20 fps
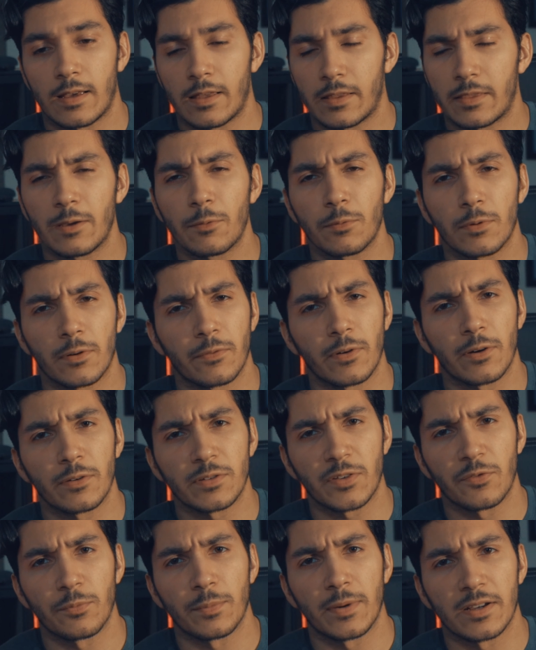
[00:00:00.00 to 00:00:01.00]
think whenever I
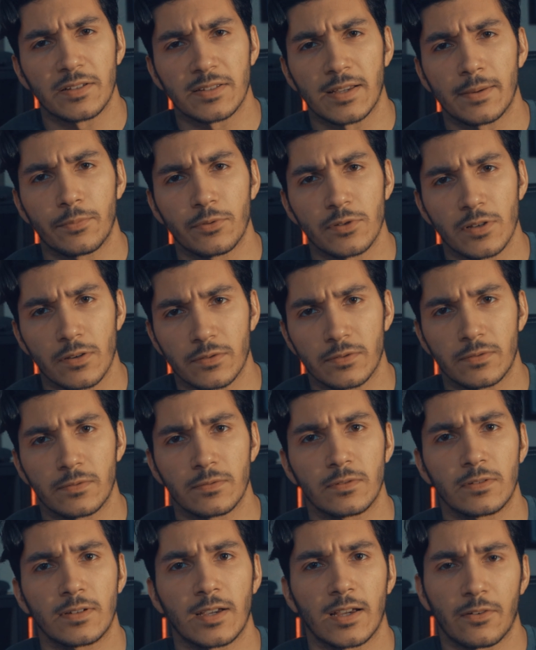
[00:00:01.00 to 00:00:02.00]
was giving my examples, I was
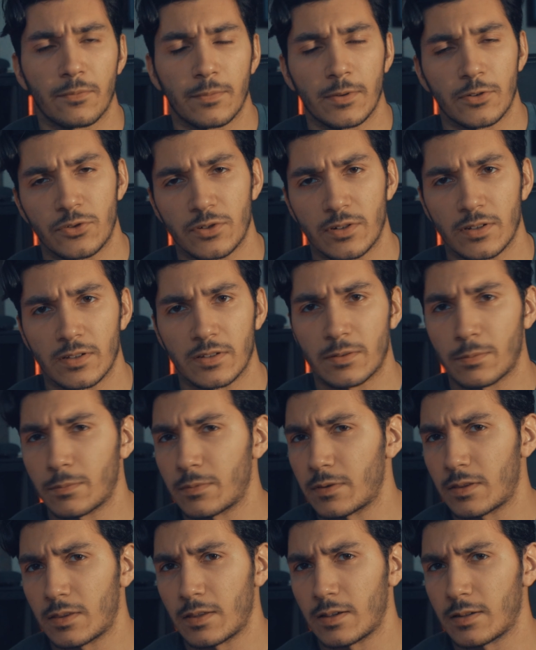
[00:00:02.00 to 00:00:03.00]
kind of mentioning some
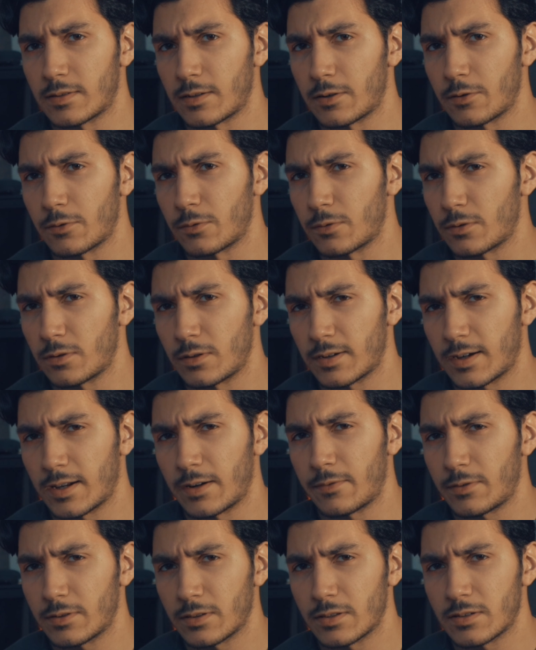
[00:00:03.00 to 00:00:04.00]
of the things that are kind
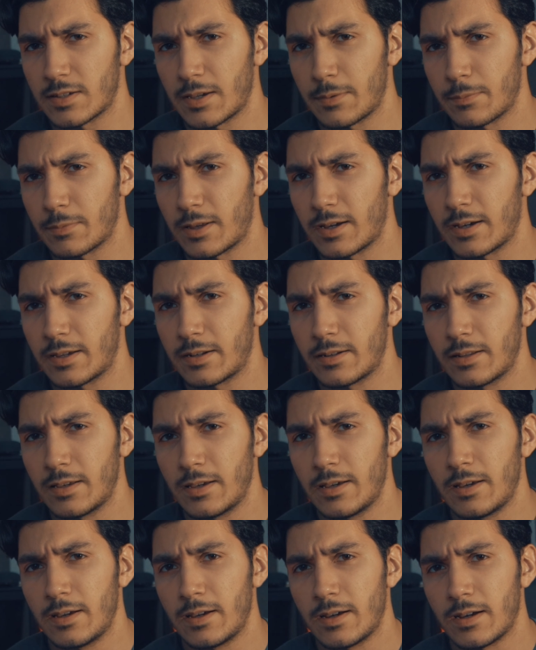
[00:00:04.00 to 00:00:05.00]
of along the same line,
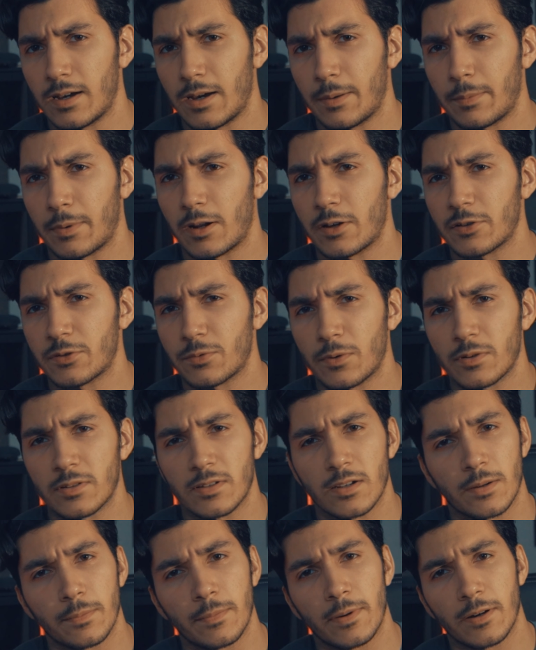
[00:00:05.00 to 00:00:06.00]
but I also want to
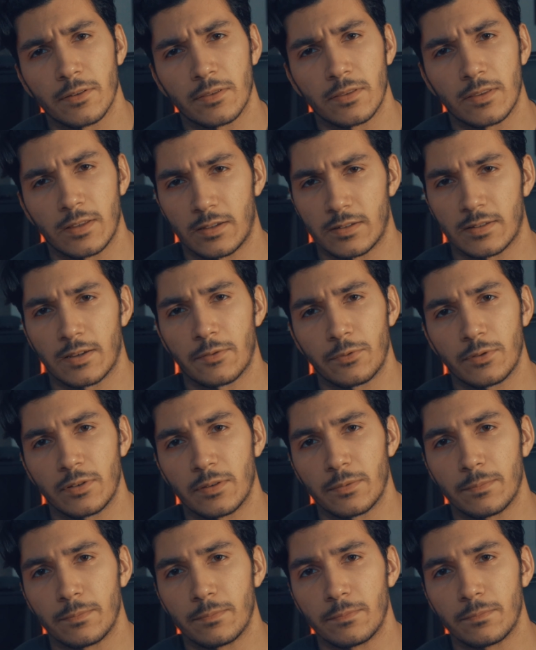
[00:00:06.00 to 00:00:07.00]
talk about things that
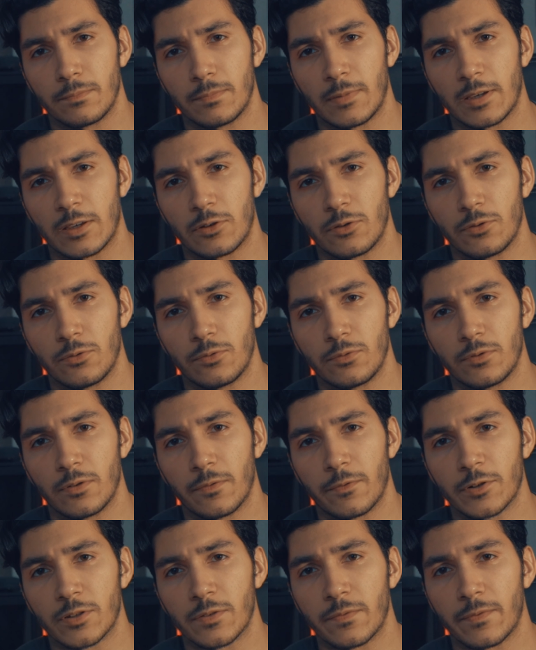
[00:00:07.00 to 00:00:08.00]
really make you
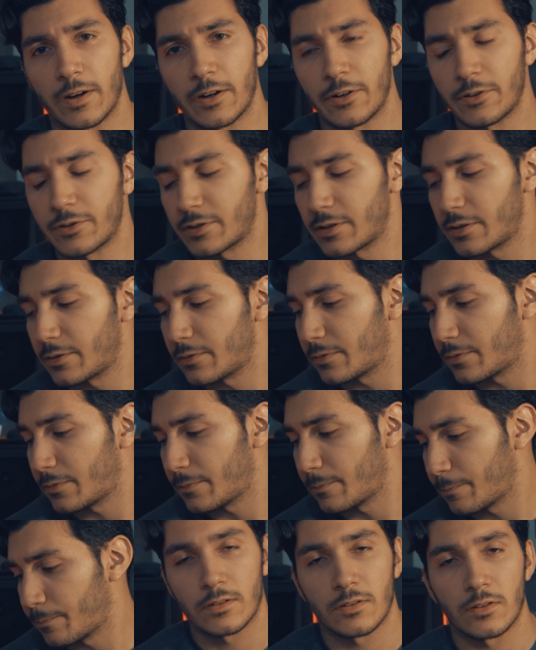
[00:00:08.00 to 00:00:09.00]
diversify yourself.
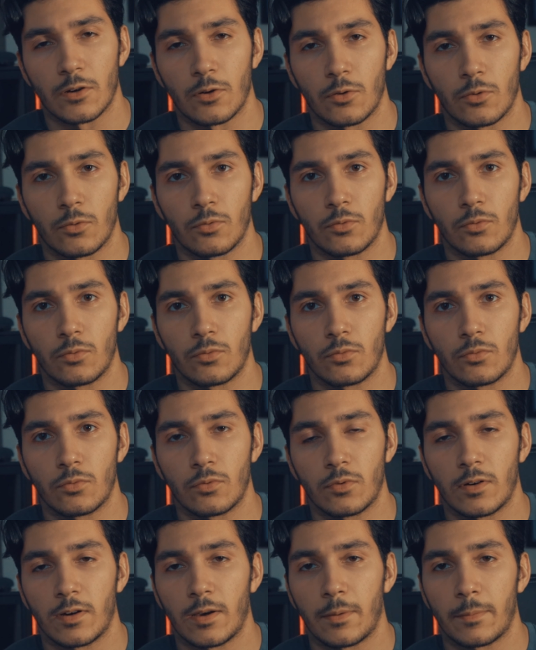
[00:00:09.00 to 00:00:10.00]
So,
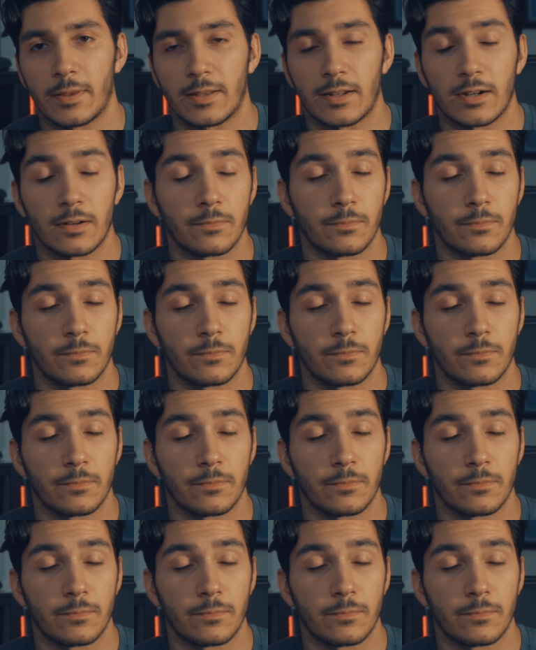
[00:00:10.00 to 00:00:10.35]
I mean,